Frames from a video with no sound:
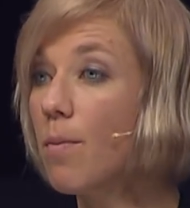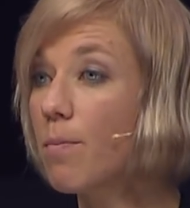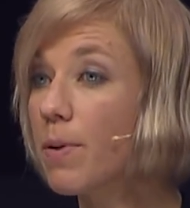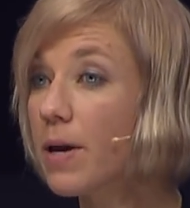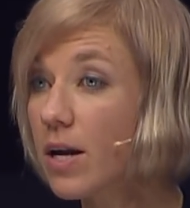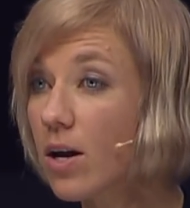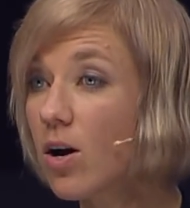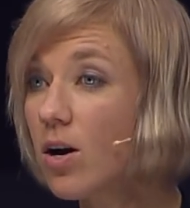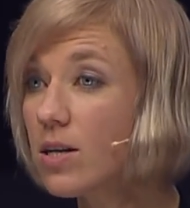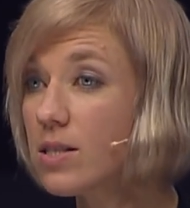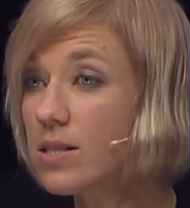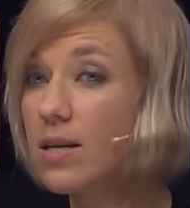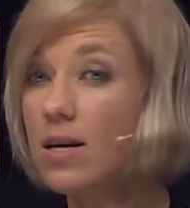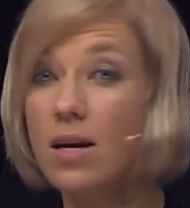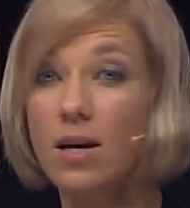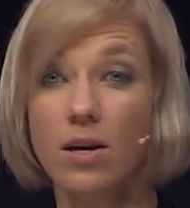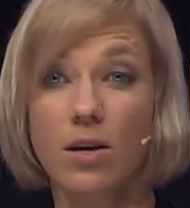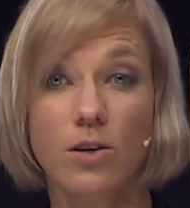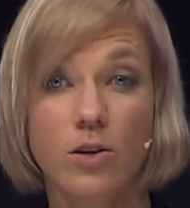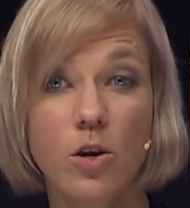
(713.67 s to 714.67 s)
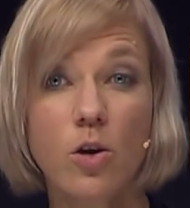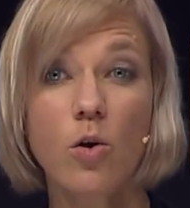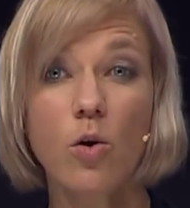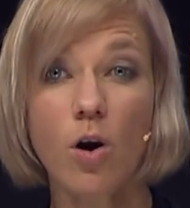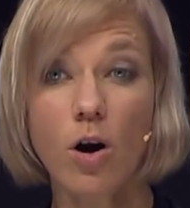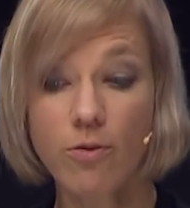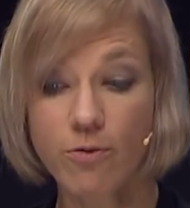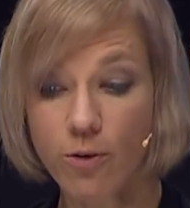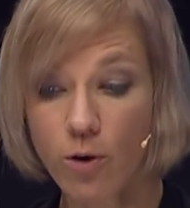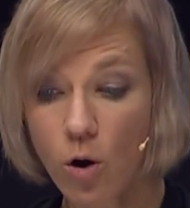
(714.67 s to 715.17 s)
Because you,
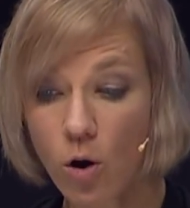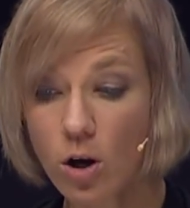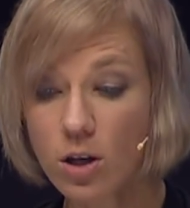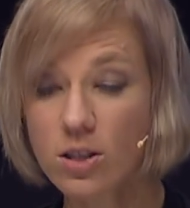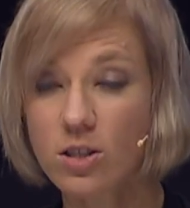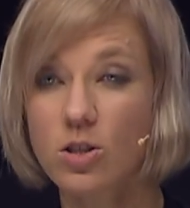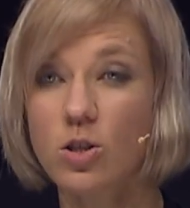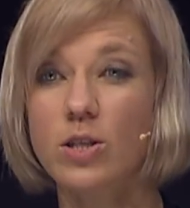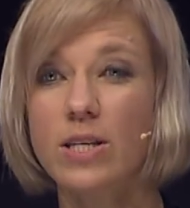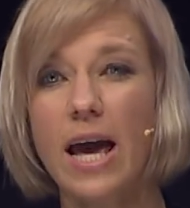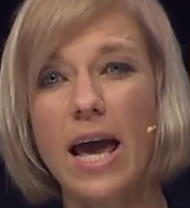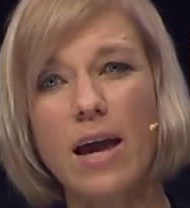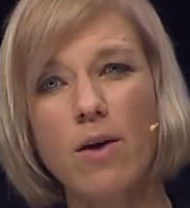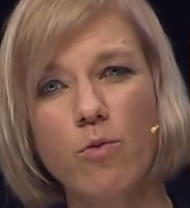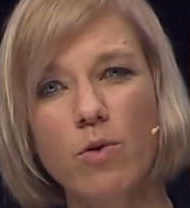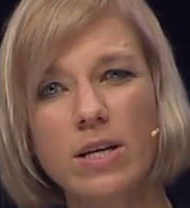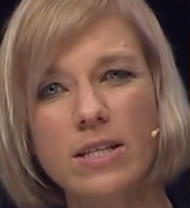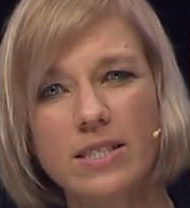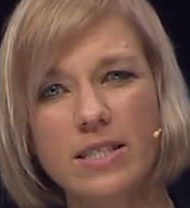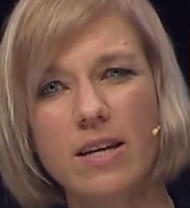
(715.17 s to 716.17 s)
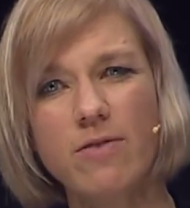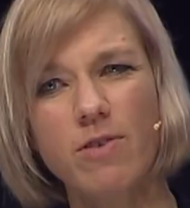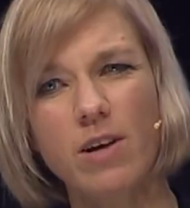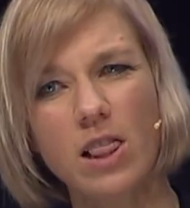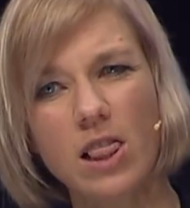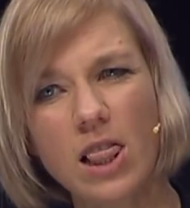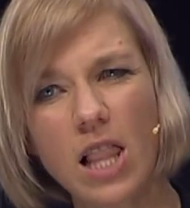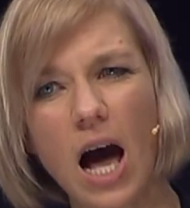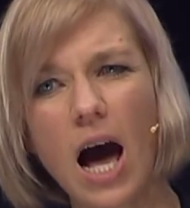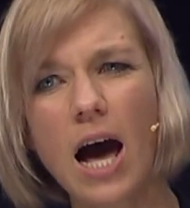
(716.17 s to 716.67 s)
of course, today receive a
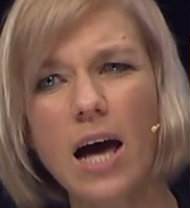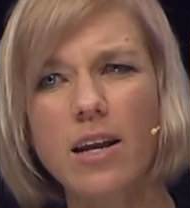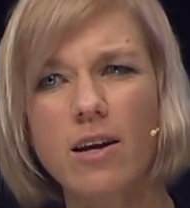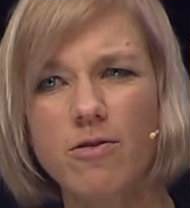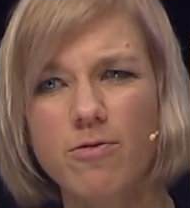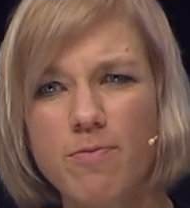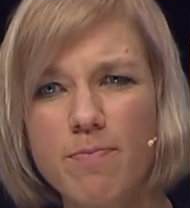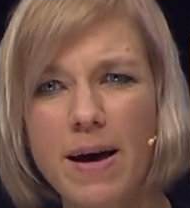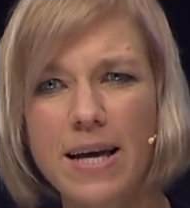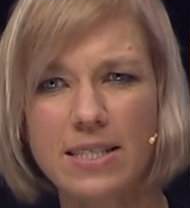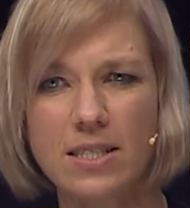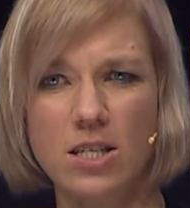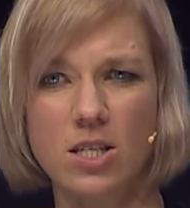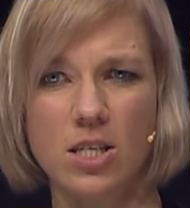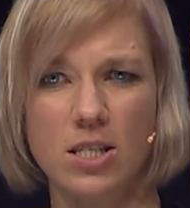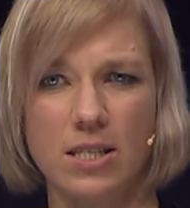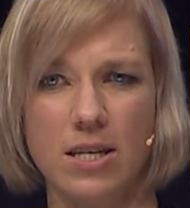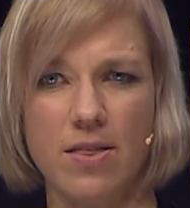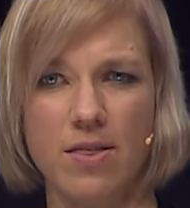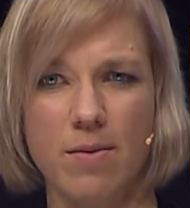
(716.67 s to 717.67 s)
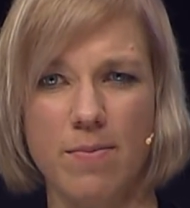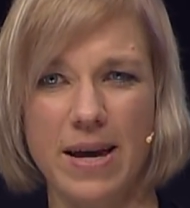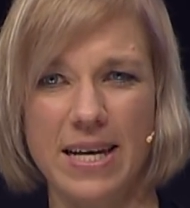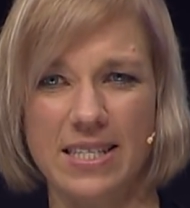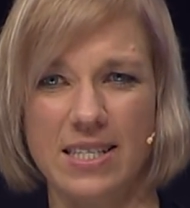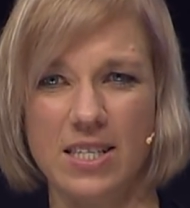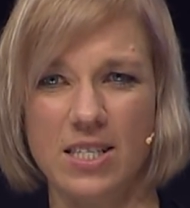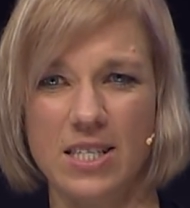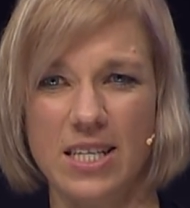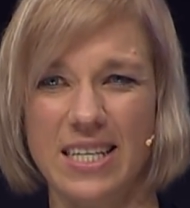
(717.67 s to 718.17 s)
lot of messages in the
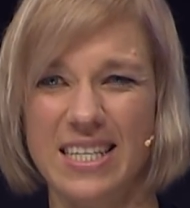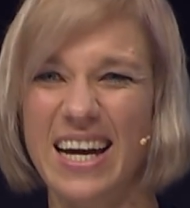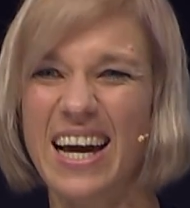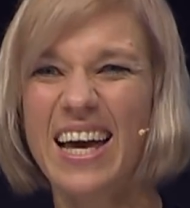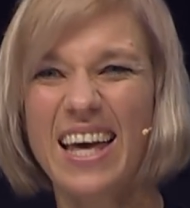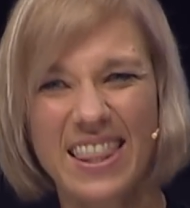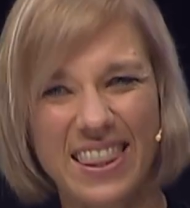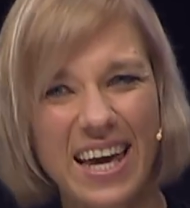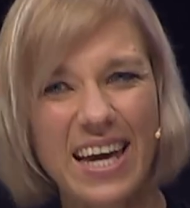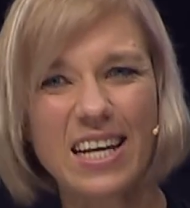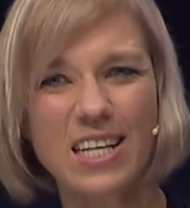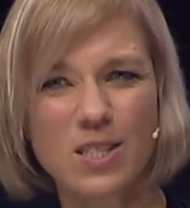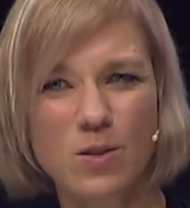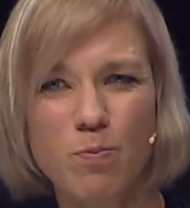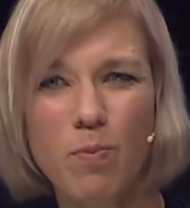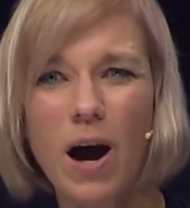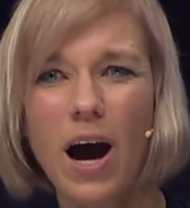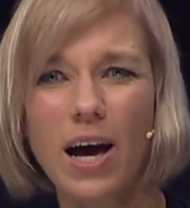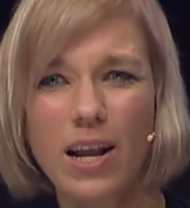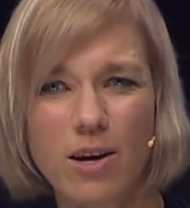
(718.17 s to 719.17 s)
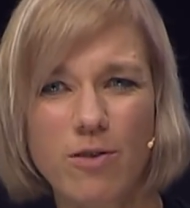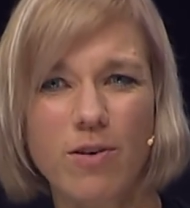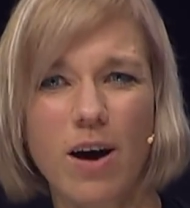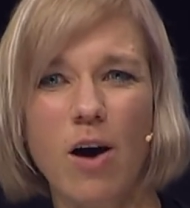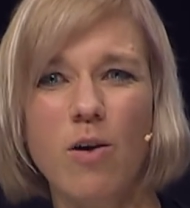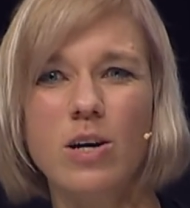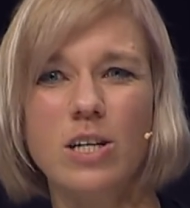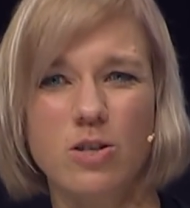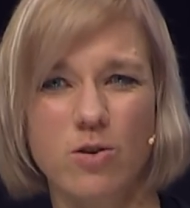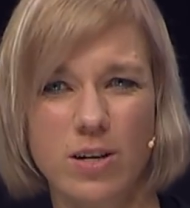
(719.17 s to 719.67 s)
Message Center. That is part of
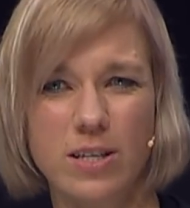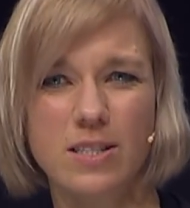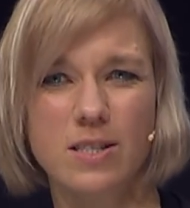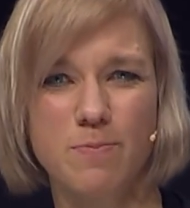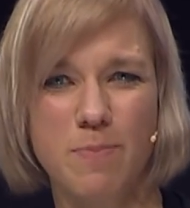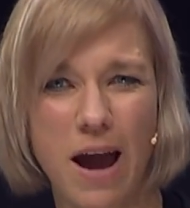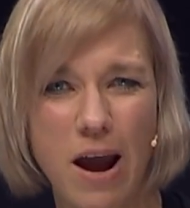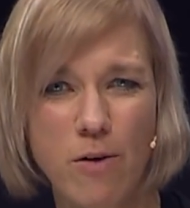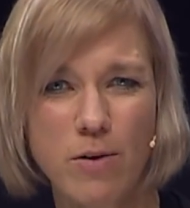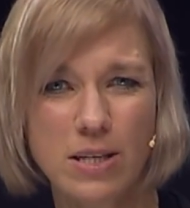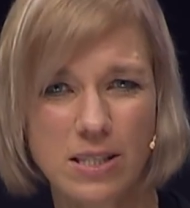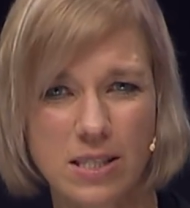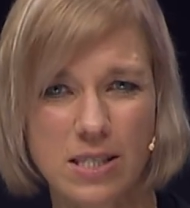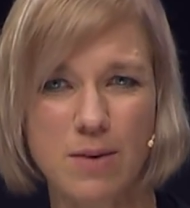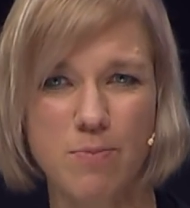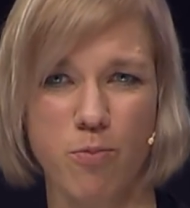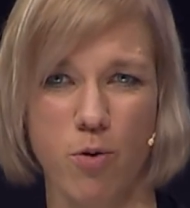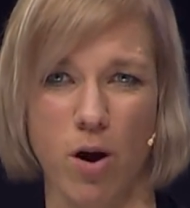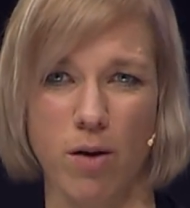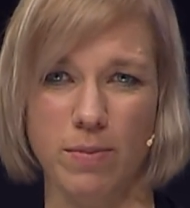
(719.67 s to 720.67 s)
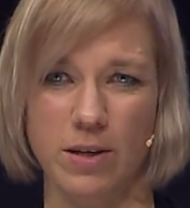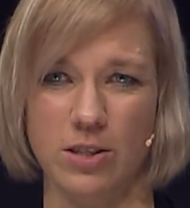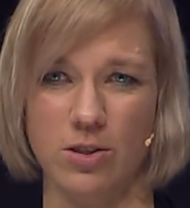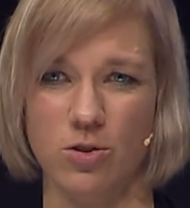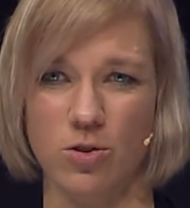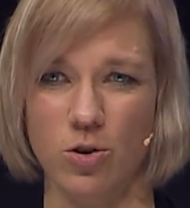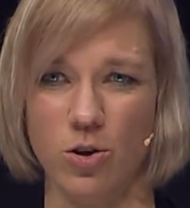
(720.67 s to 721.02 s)
our transparency promise